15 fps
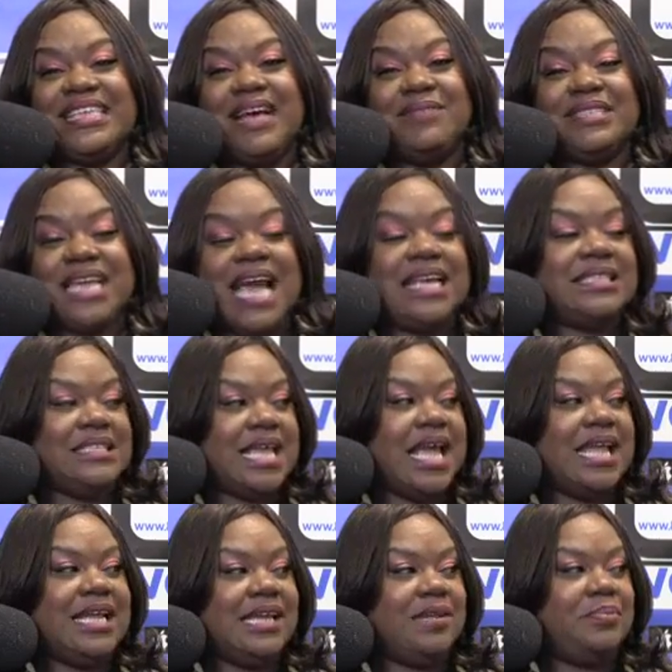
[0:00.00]
I was kind of
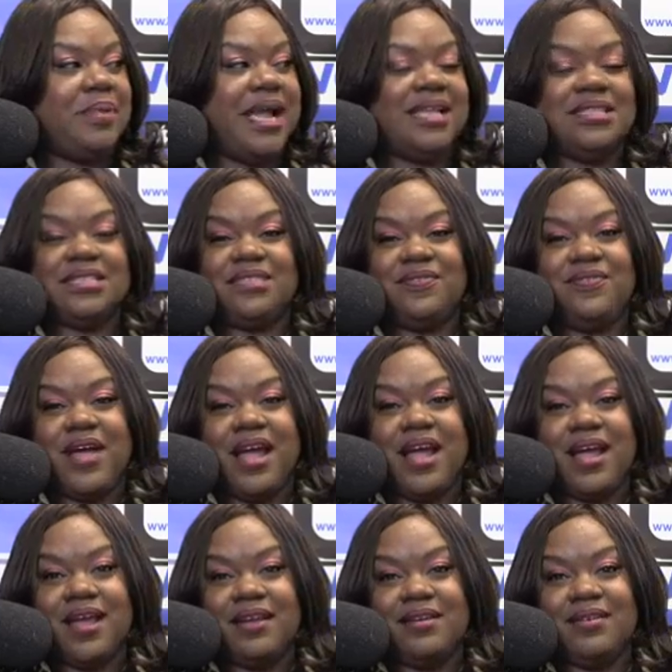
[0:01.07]
sad that the Panthers
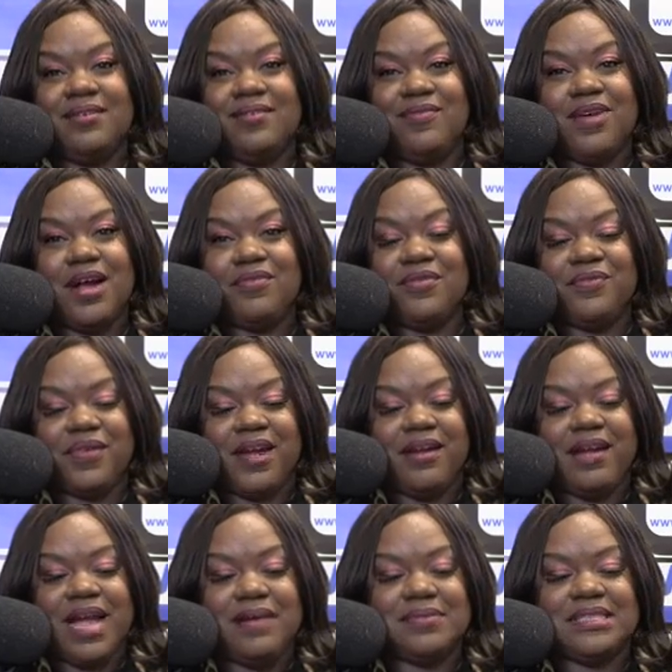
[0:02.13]
fired Ron
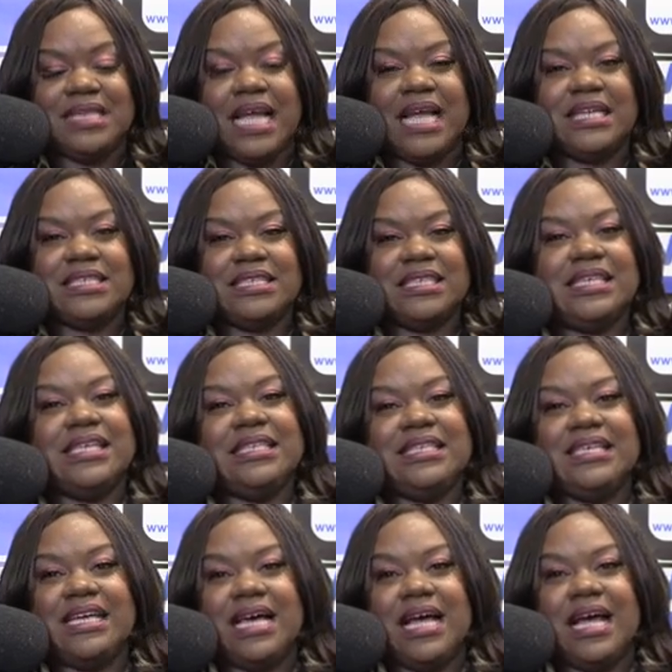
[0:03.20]
Rivera. I was like,
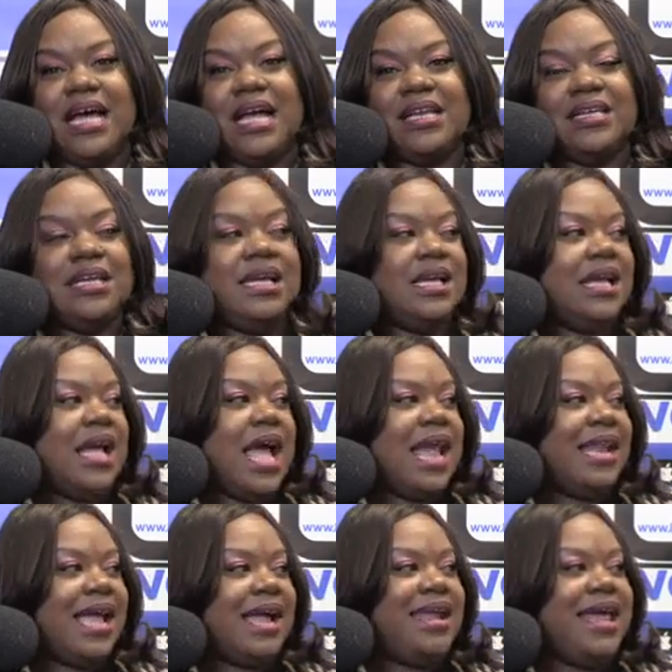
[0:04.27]
good God. I
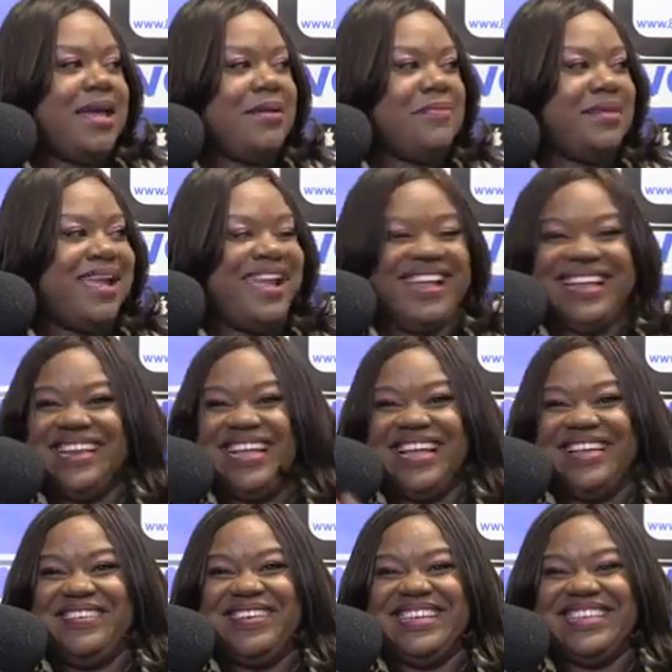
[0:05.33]
like him.
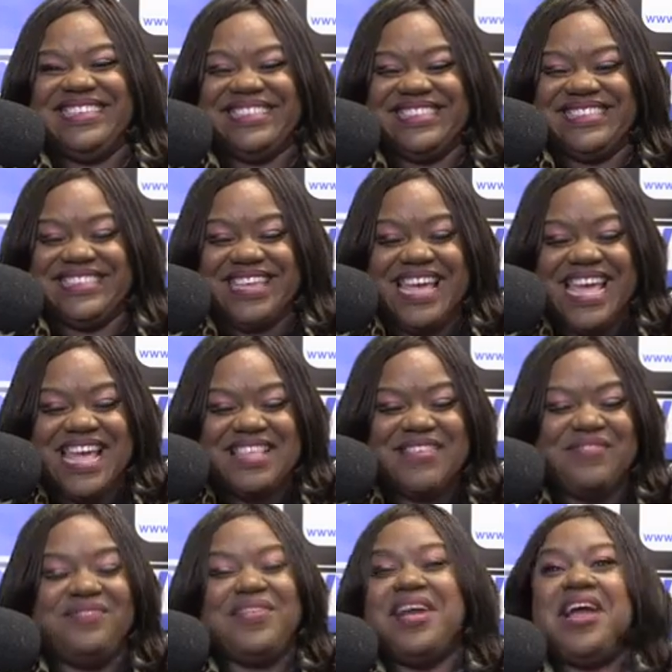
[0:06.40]
This is a
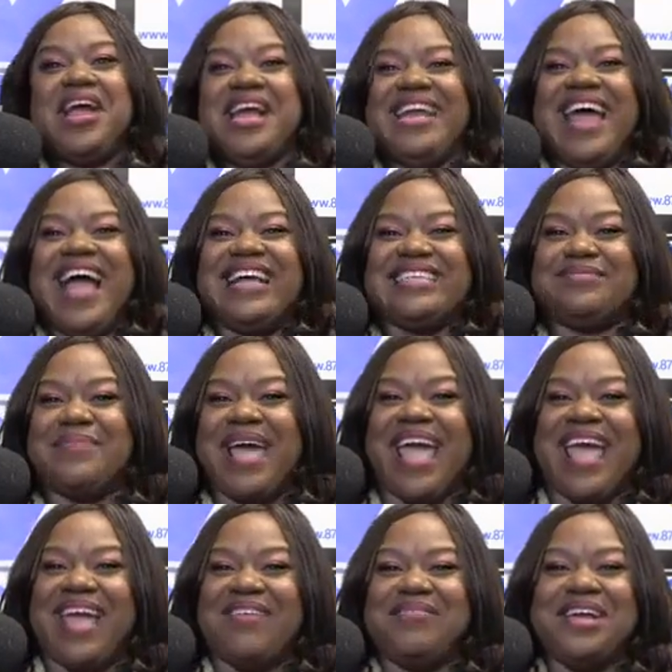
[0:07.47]
very nice
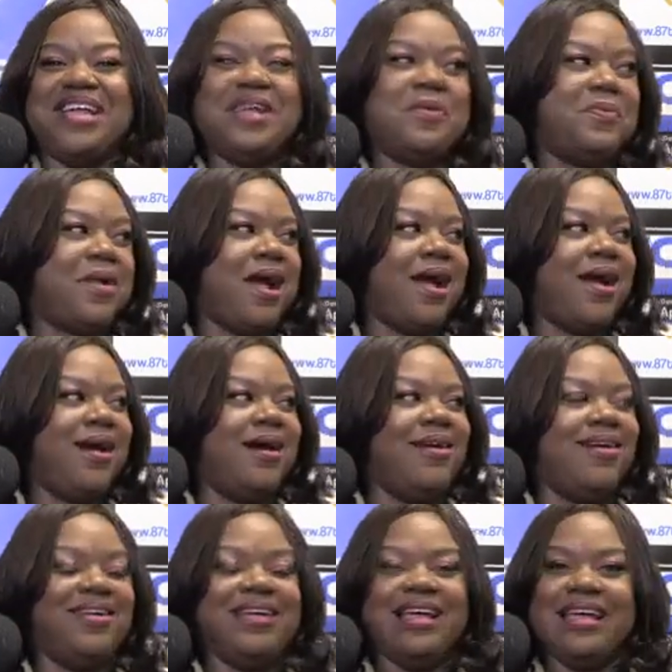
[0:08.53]
man. What in the
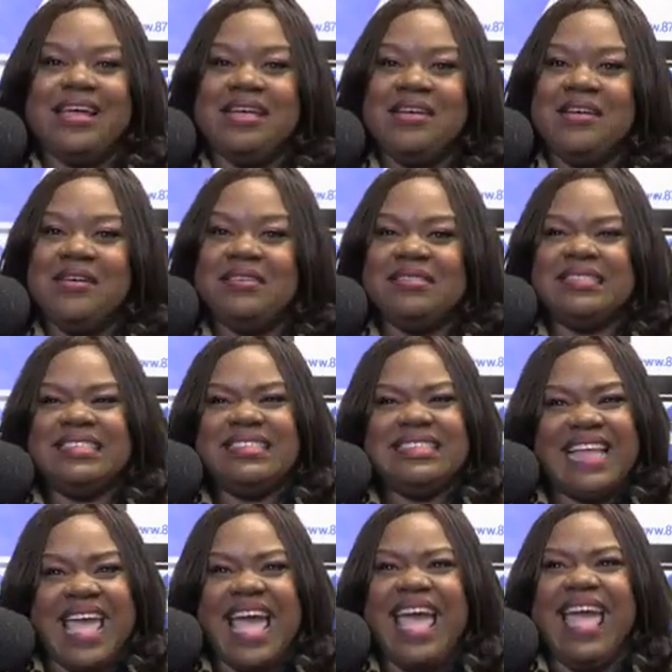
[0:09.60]
world?
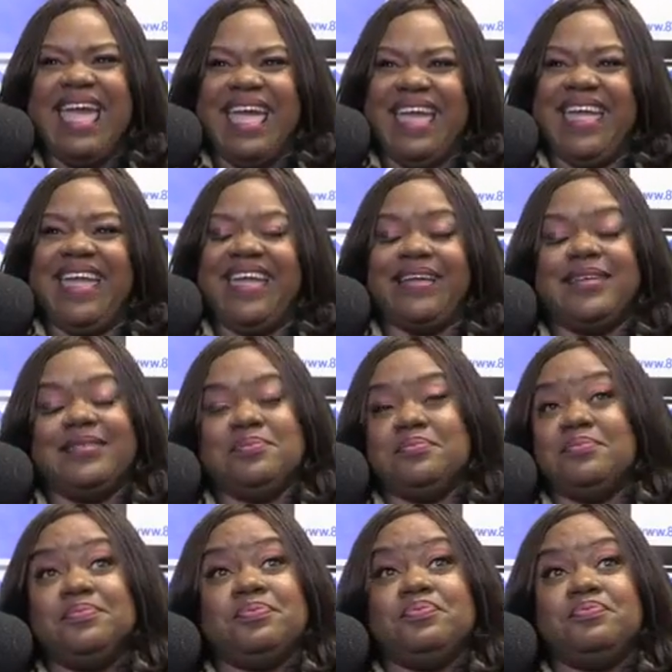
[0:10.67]
Dang.
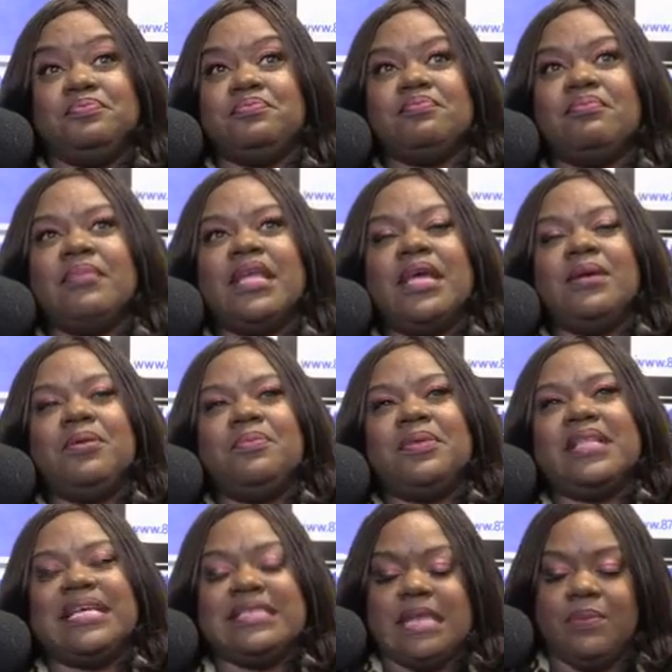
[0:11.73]
But
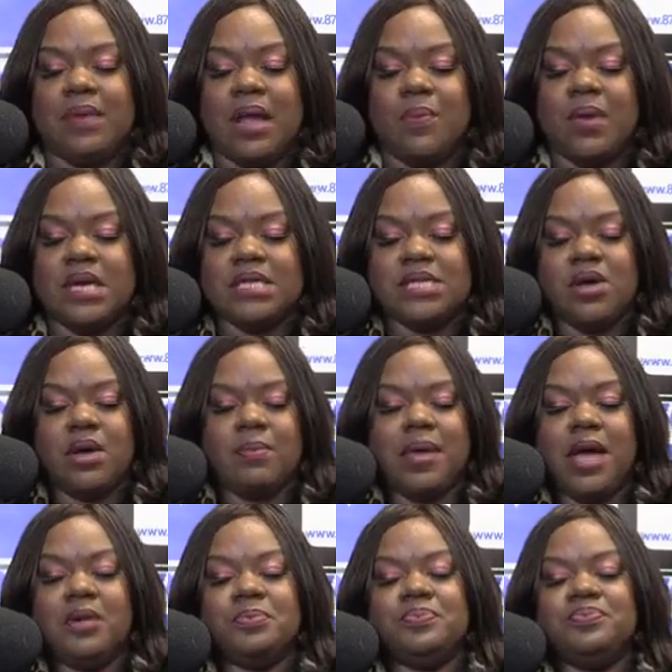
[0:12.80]
that's not what I wanted to talk
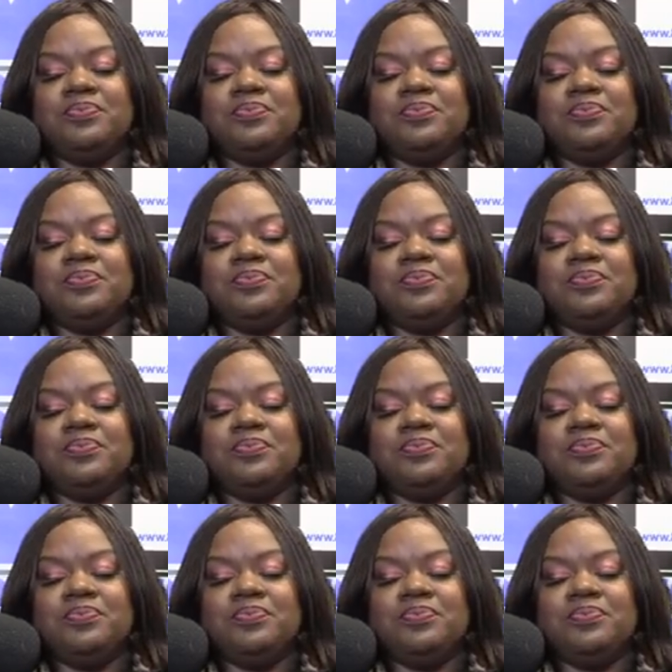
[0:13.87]
about.